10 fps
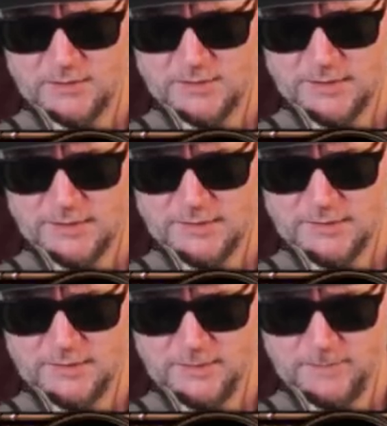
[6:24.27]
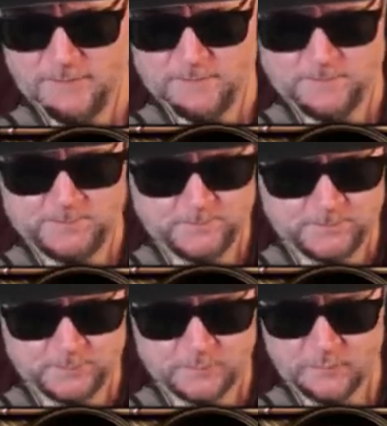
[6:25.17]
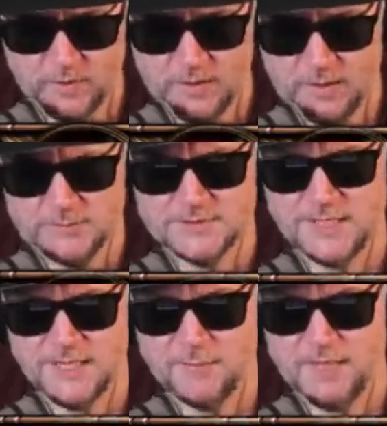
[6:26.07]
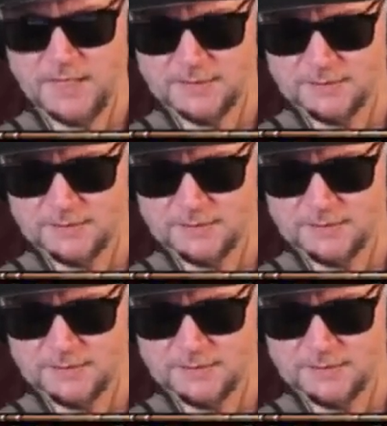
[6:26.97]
and um, I'm just glad I'm back.